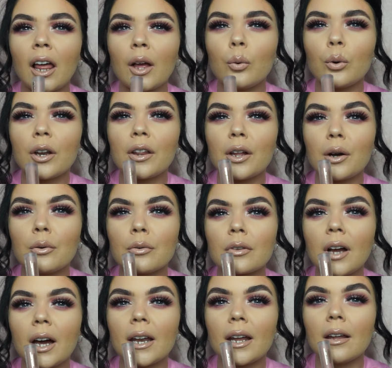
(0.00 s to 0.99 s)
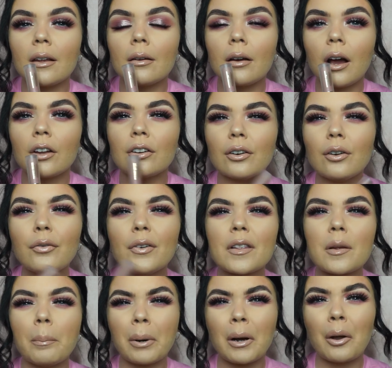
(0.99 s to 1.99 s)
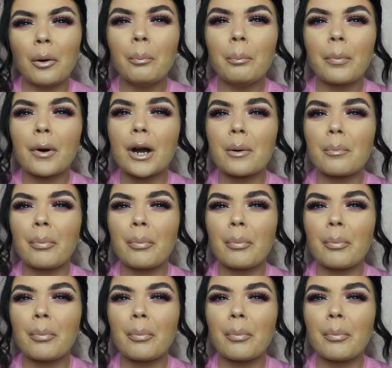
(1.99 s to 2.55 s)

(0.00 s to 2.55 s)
one of those kind of, I don't know if it's a plumper,